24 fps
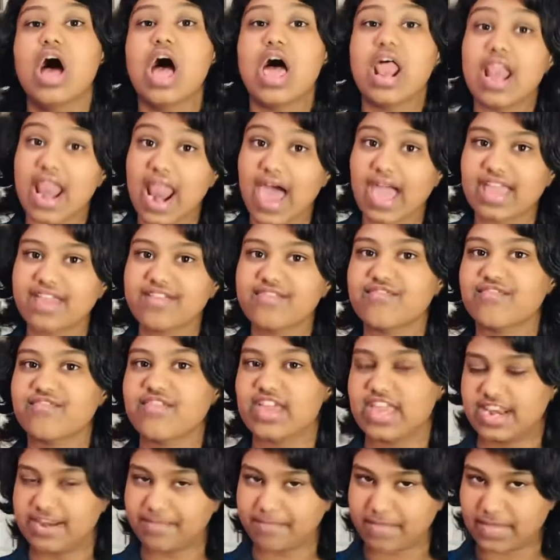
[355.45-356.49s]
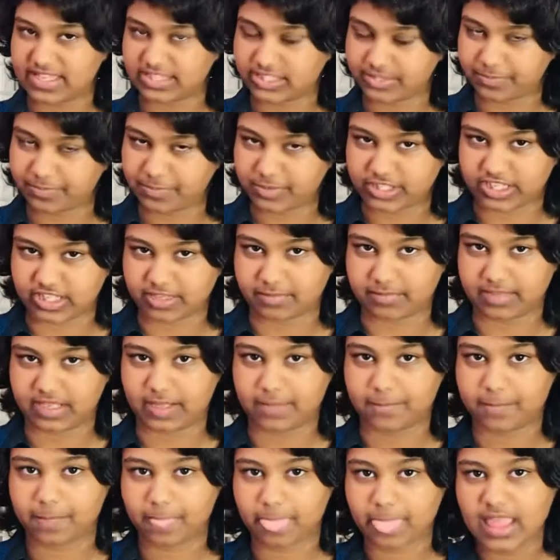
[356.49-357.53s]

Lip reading: life in Mesopotamia.